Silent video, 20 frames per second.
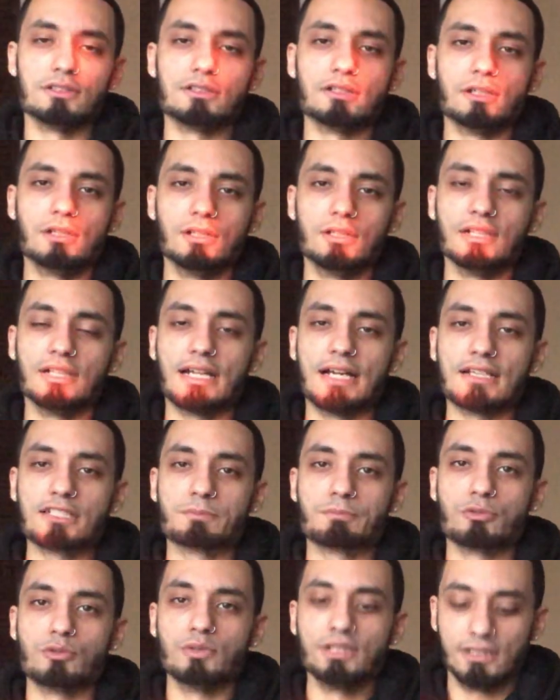Uh,
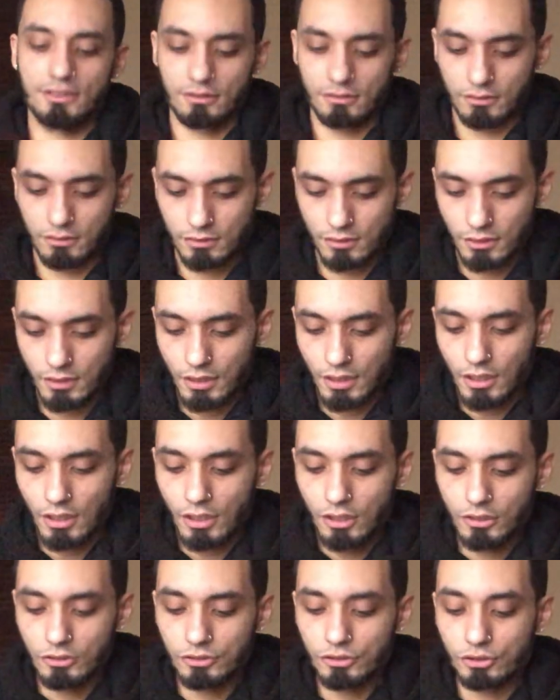last point
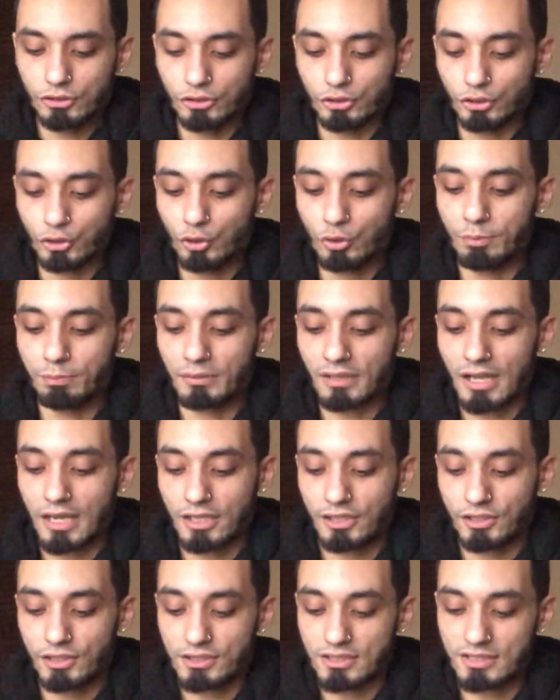you
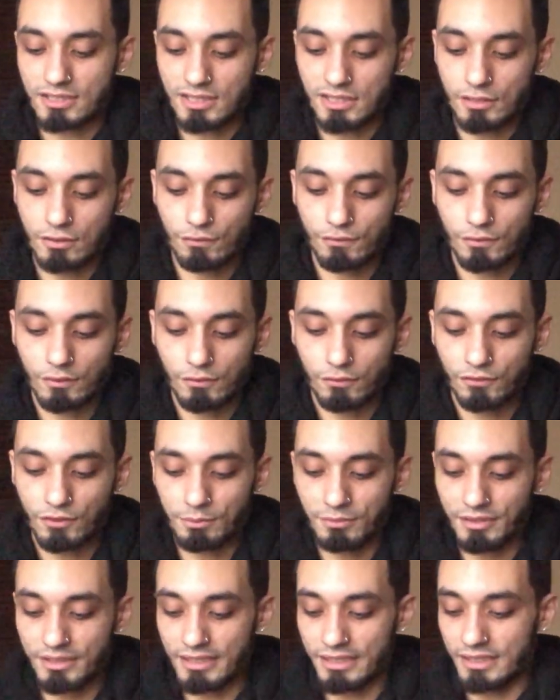block yourself
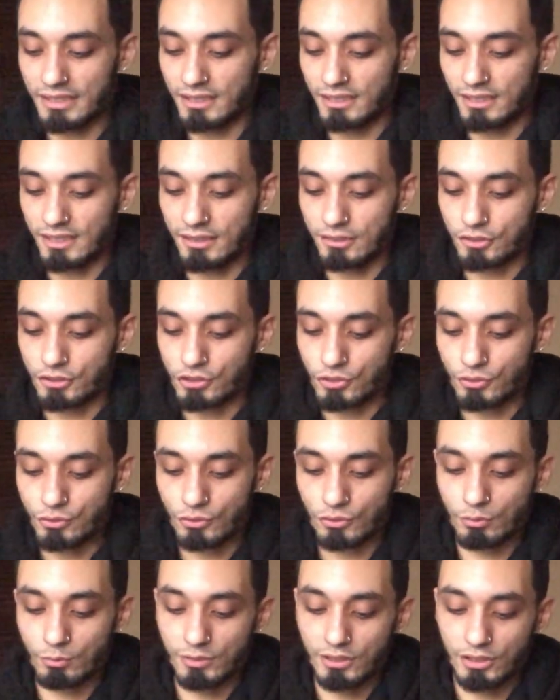from getting in
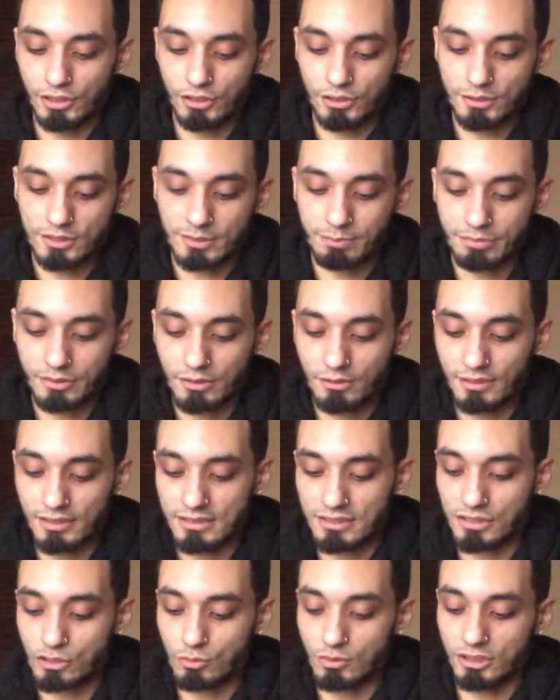tune with your
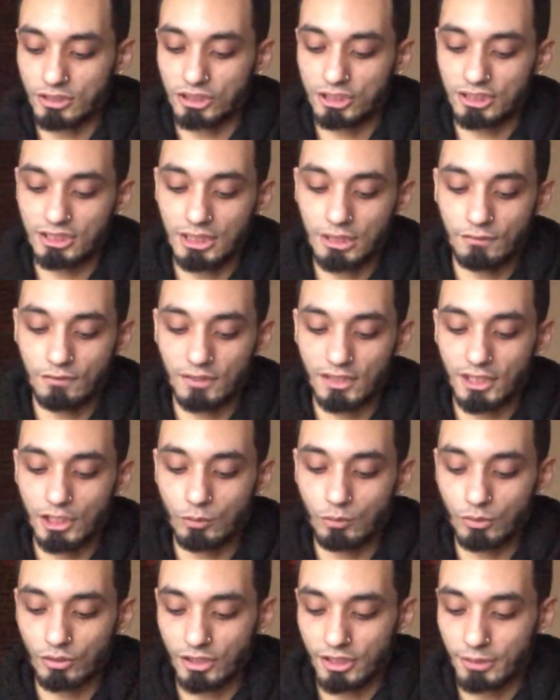spirit to achieve
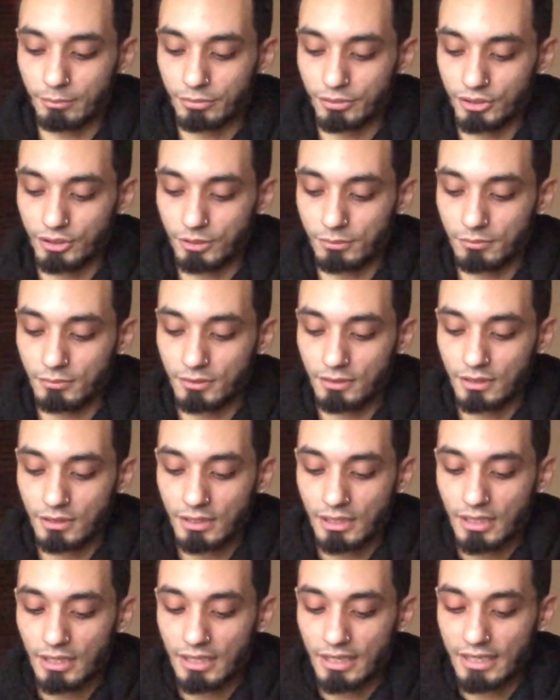equilibrium
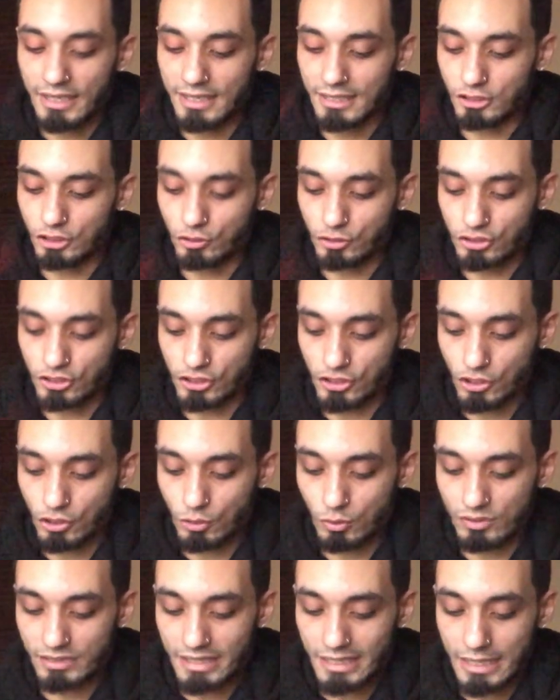and you
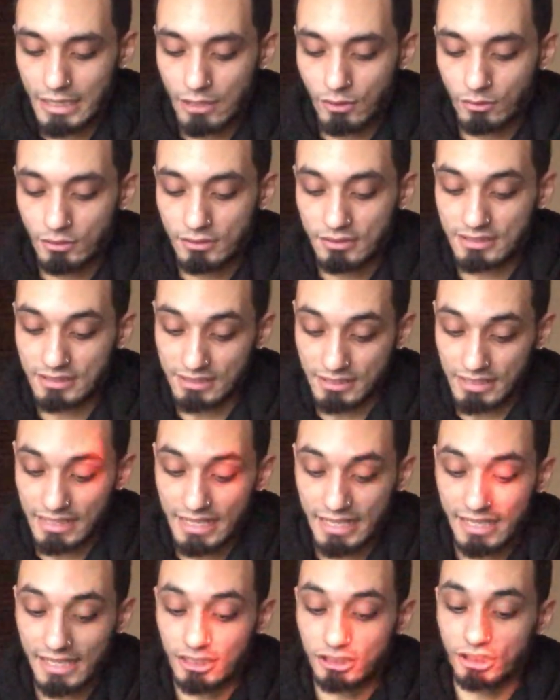slow down
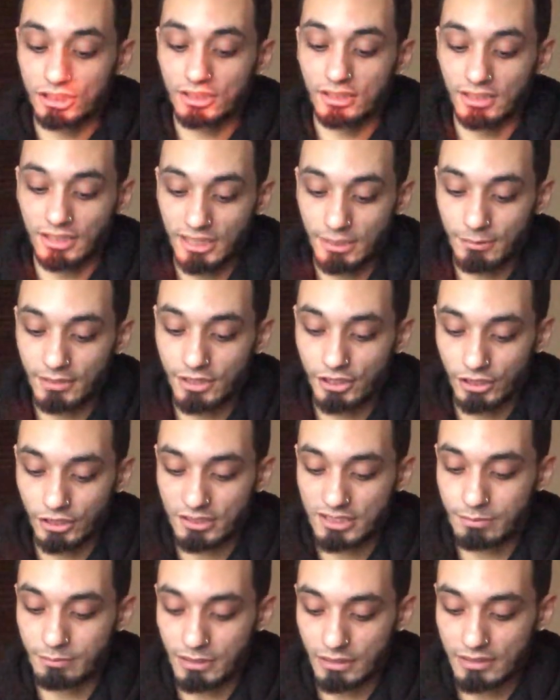slash limit your
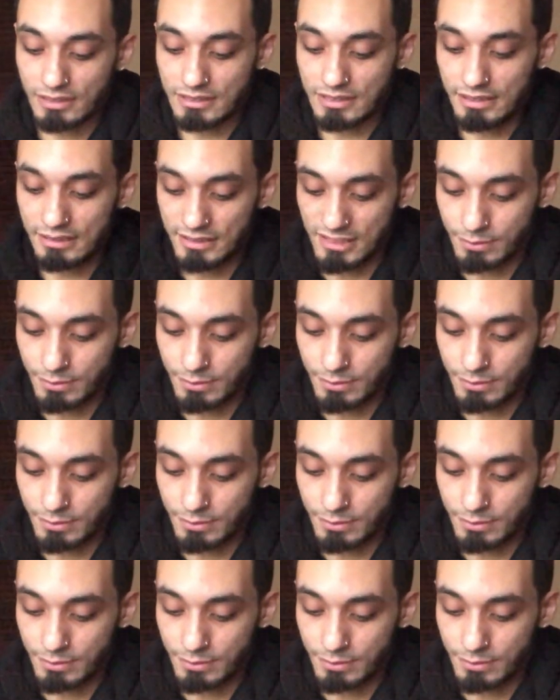spirit's